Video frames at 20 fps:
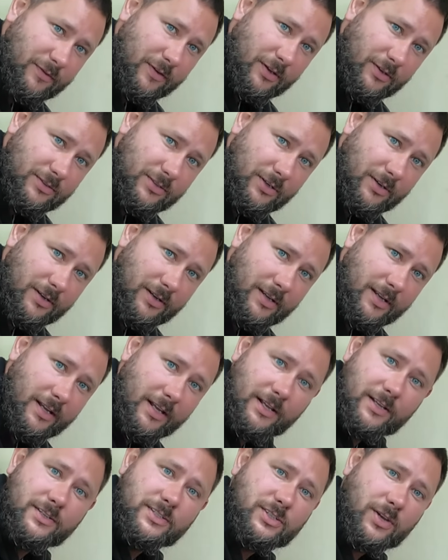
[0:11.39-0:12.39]
filter,
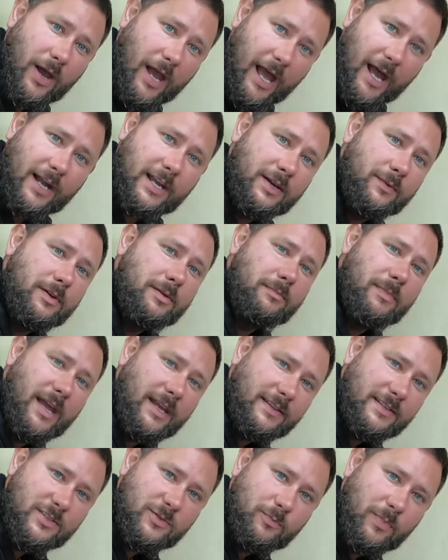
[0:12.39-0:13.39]
so how can we
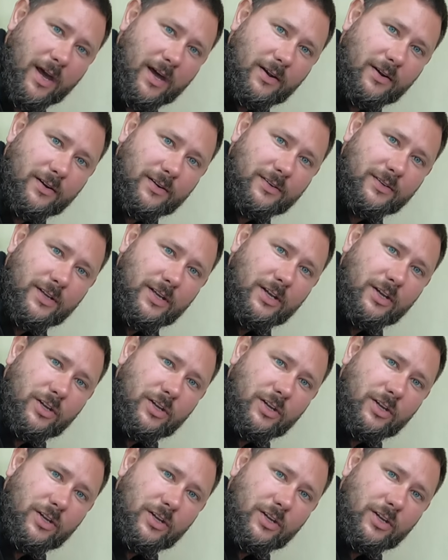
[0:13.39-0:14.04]
make this better?